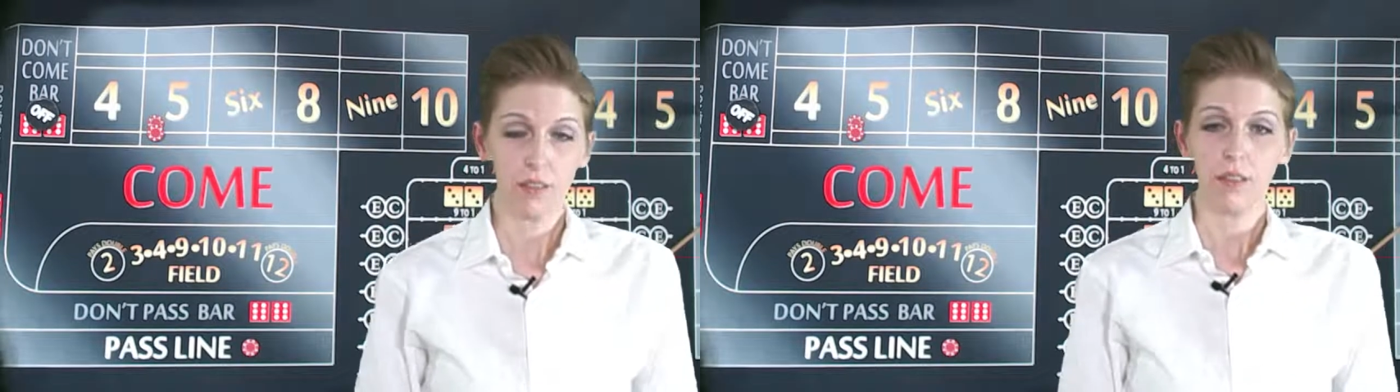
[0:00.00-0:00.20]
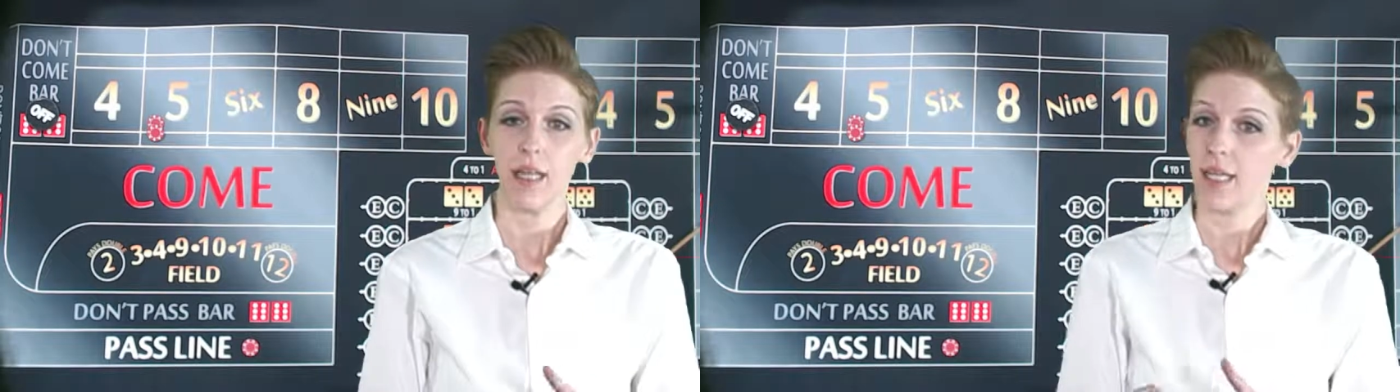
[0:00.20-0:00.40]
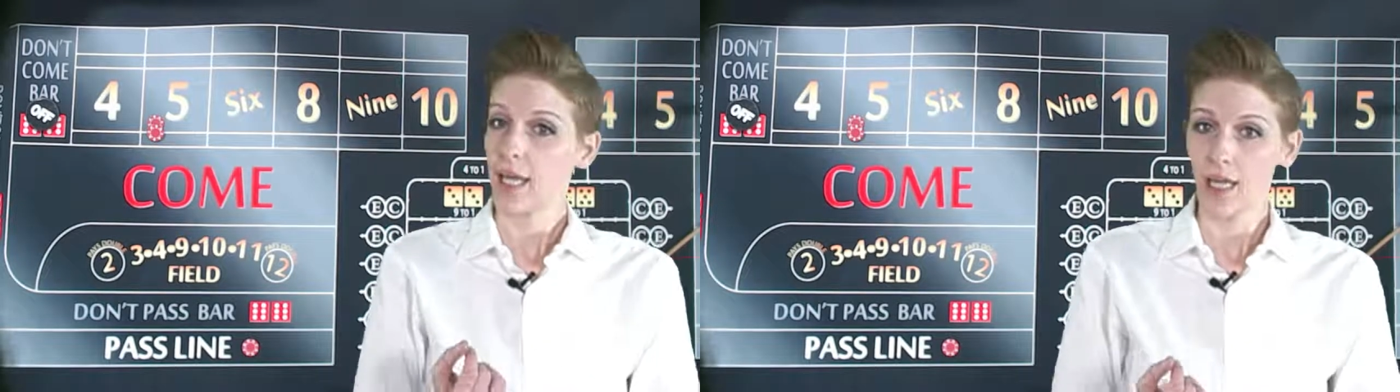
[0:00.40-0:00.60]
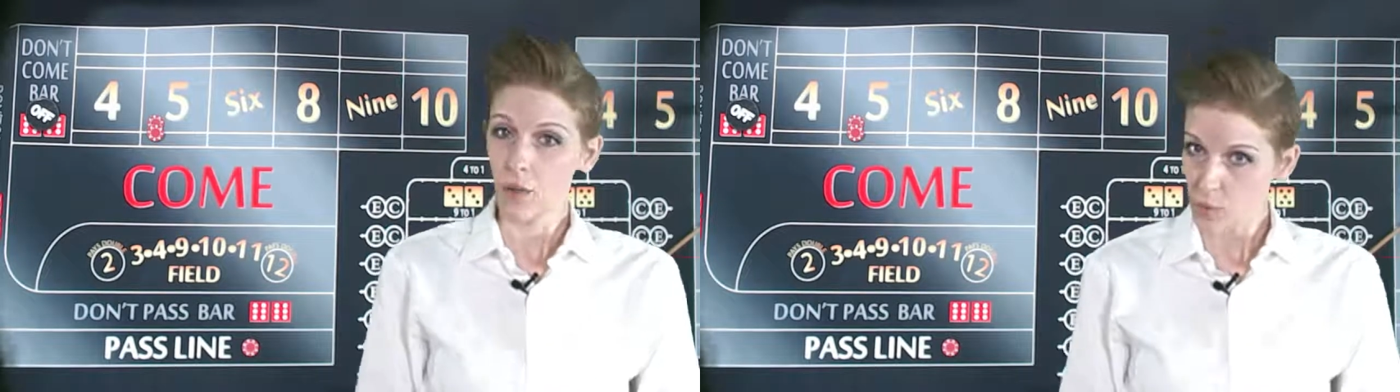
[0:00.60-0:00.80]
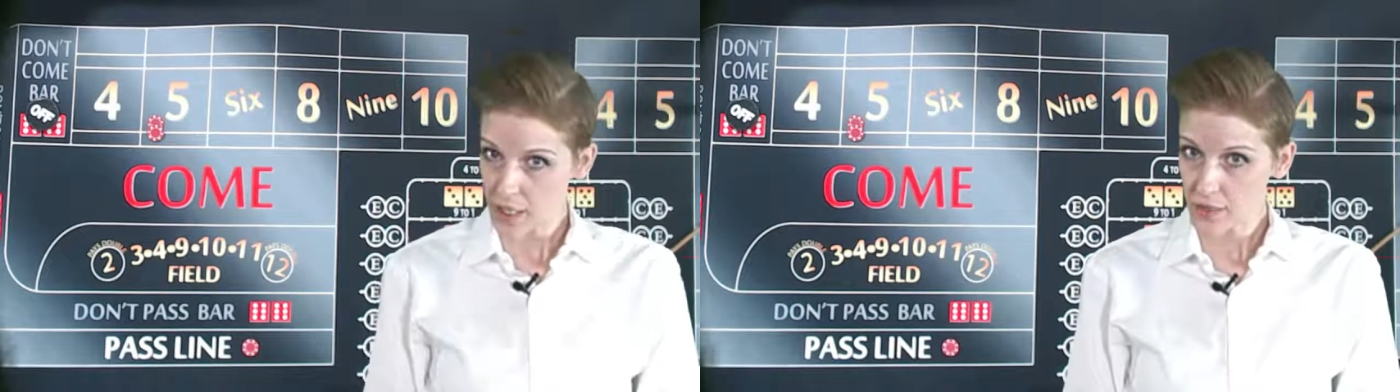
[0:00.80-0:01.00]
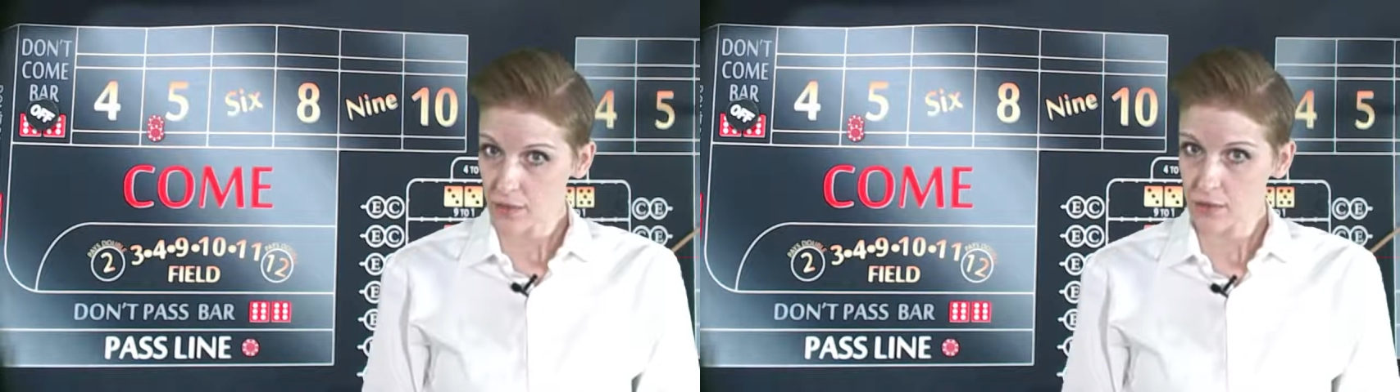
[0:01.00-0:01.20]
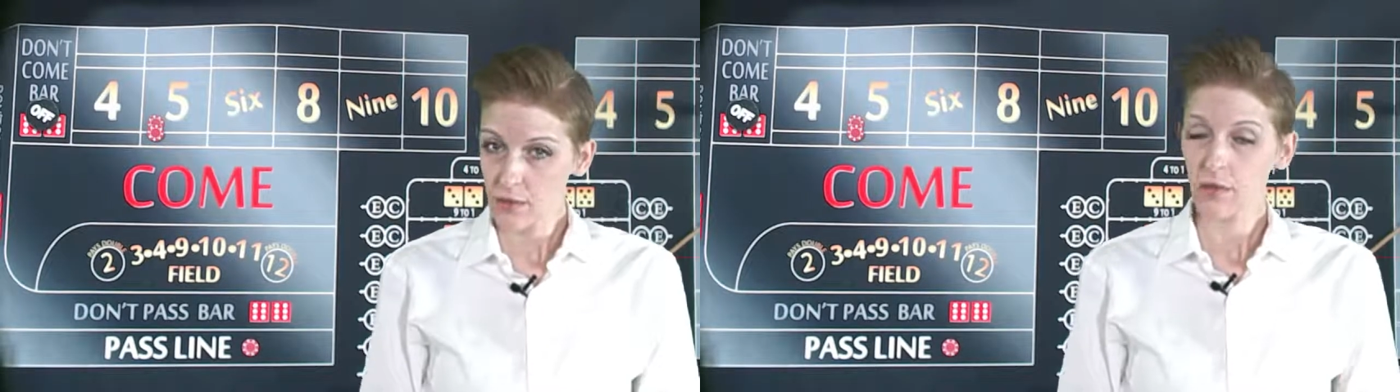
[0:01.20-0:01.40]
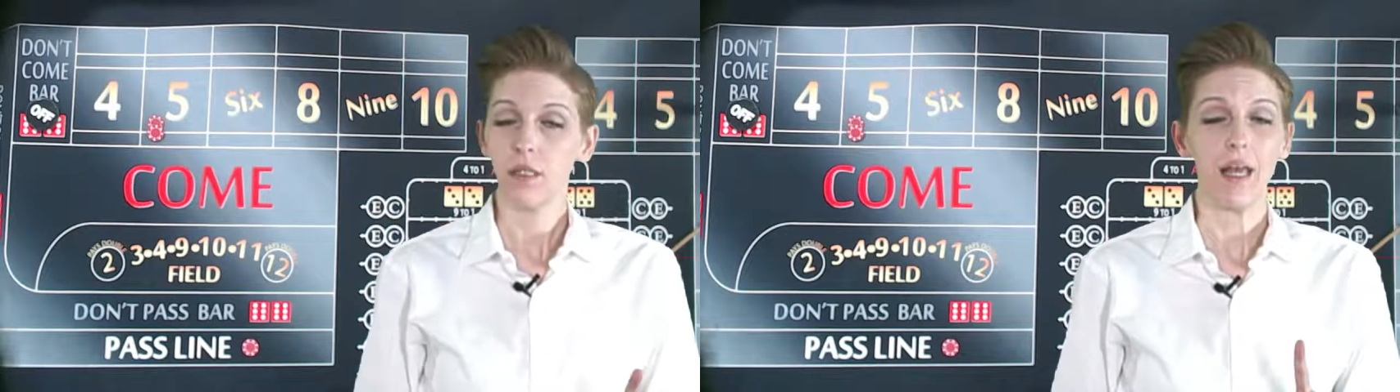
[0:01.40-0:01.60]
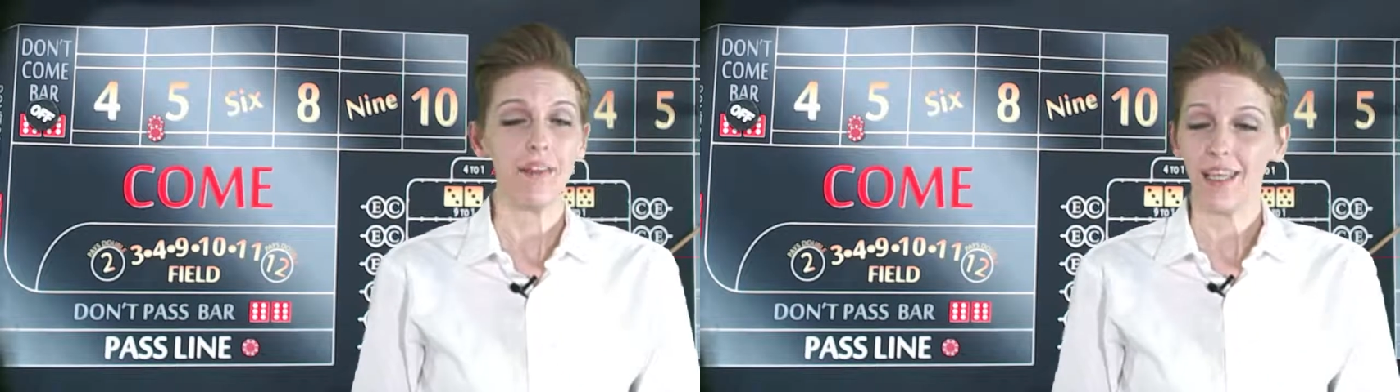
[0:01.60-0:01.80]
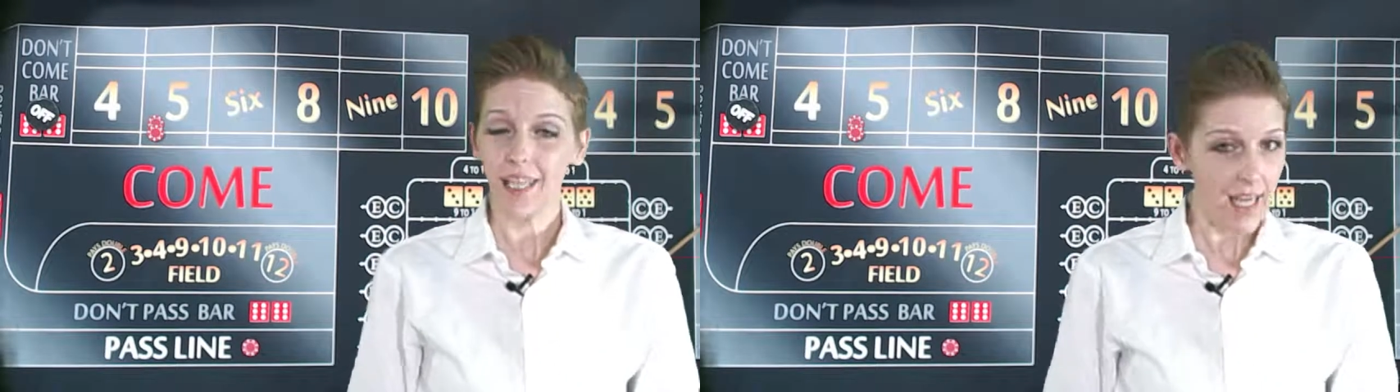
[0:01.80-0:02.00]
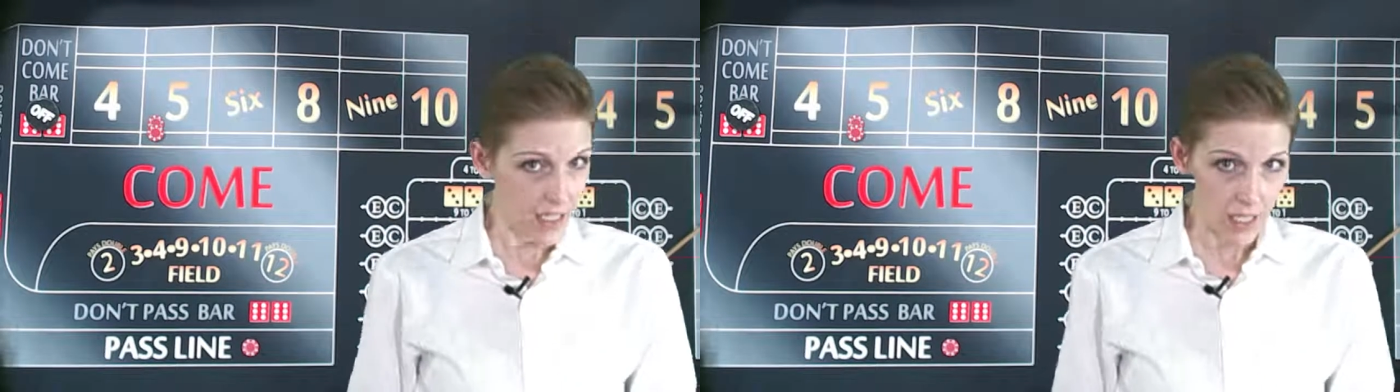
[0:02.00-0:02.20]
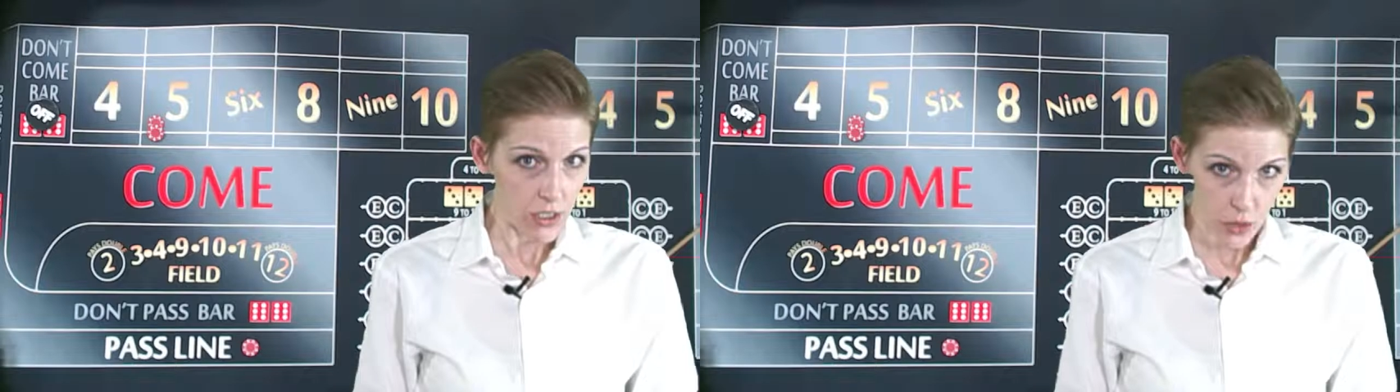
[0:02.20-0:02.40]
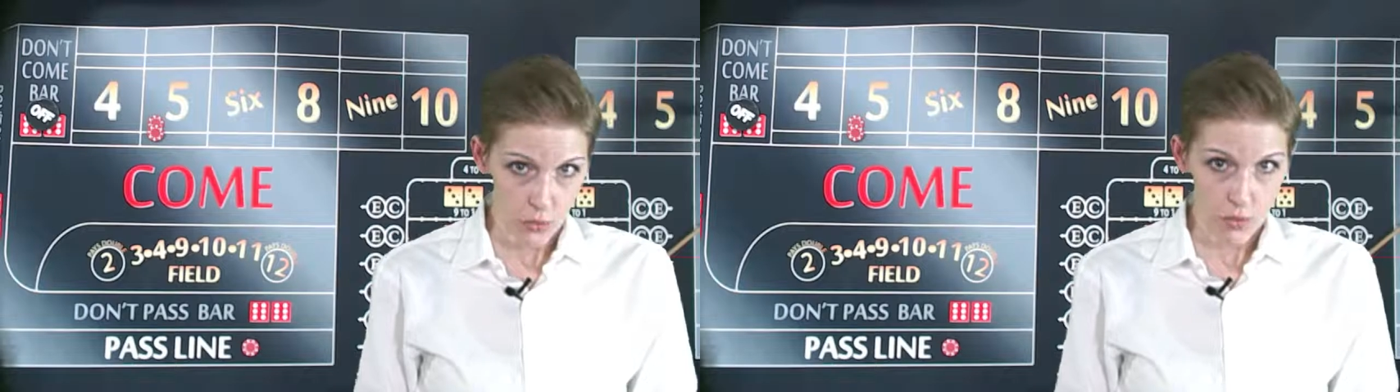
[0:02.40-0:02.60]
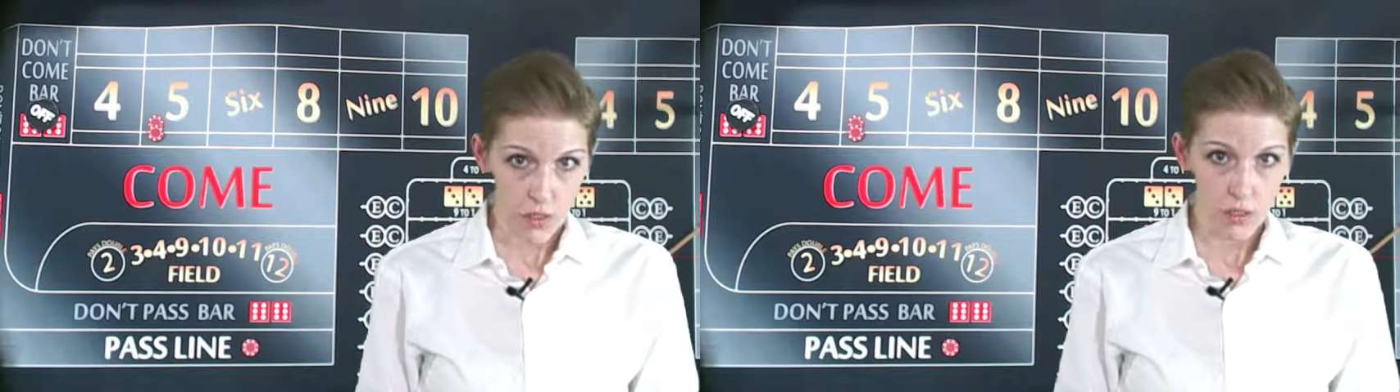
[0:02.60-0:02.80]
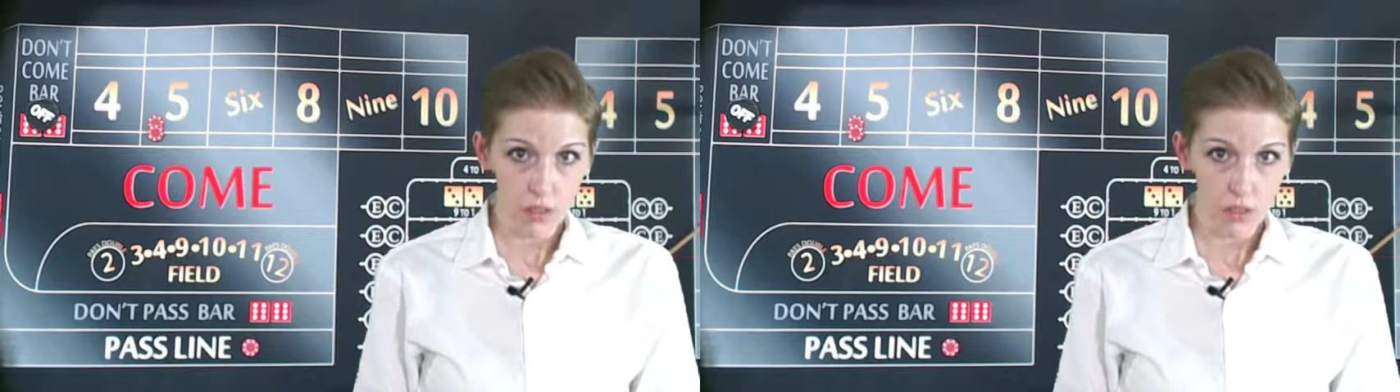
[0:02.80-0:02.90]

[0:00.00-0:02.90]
They cannot win, and they cannot lose.